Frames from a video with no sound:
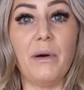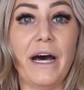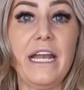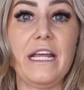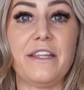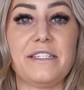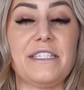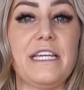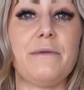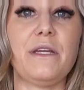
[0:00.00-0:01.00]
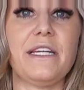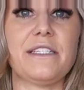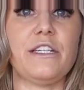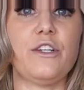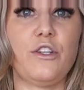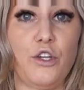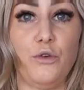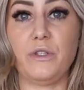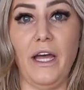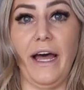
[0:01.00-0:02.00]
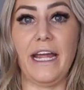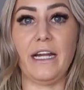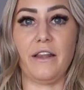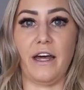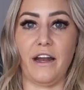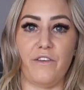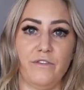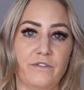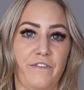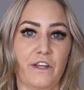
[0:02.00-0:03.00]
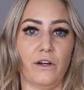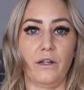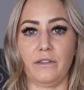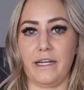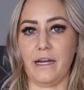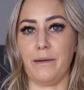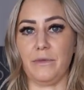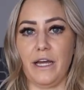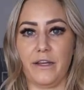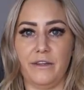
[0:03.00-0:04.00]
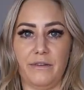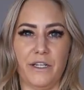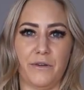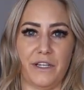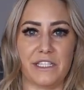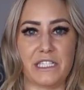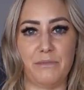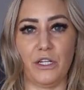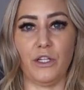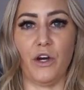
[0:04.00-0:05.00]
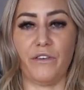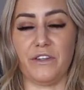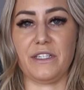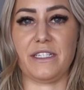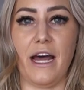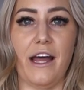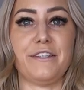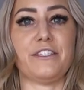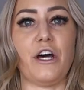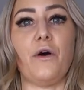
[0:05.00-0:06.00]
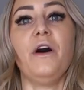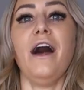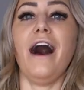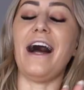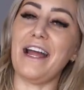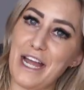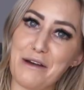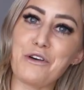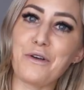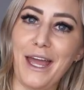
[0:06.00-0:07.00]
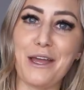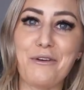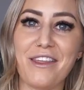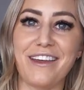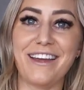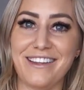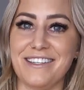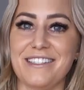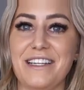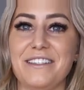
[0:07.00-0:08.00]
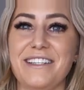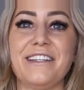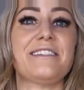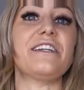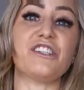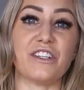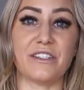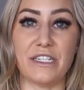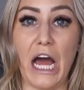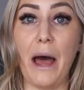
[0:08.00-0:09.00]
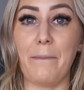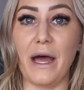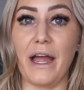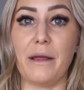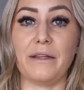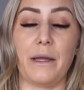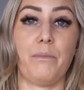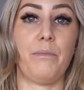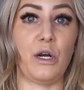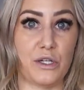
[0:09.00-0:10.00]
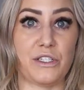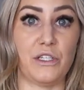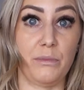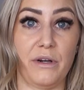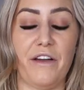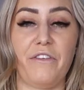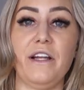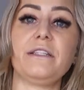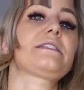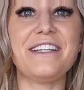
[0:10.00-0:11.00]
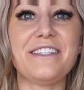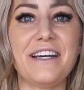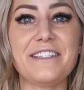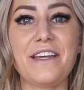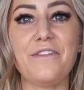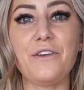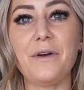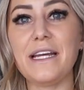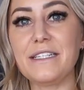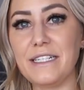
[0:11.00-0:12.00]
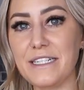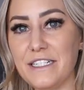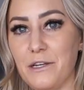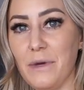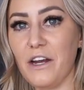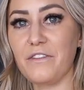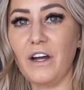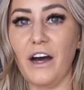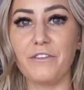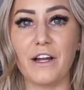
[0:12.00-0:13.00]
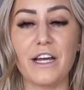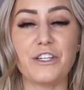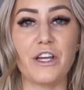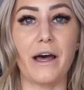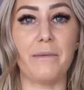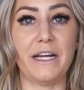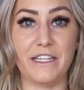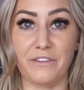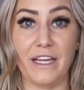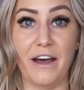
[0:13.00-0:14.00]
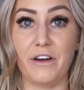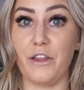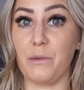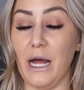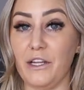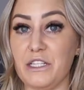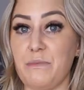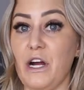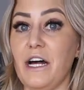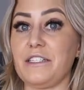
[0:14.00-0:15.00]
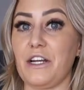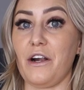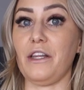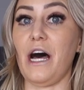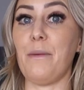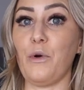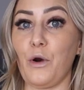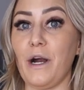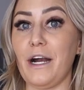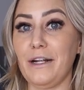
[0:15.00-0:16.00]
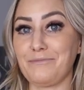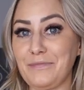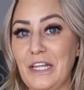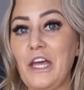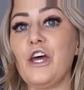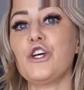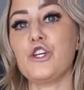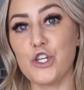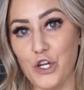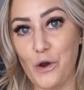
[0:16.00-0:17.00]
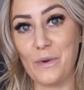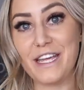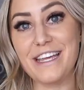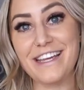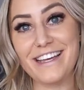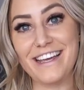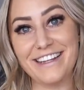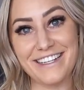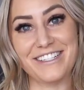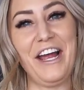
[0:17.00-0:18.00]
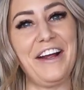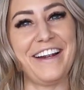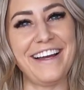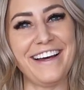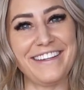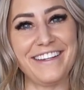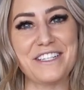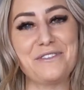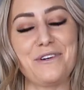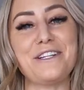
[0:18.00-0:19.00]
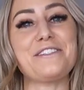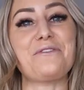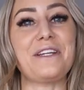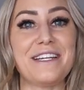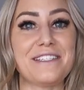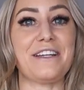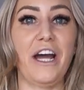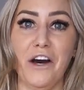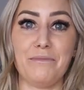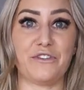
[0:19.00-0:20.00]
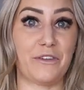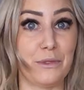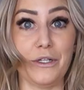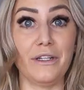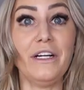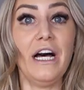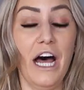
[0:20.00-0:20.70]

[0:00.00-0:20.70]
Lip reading: but the seam isn't too tight that I feel like I'm like, you know, gonna spill over the side. So I am okay with it in this instance. It's just not my like personal preference. It does give you a decent amount of coverage. I definitely have other balance bras that are a lot more showy in this area than this one, so it is a comfortable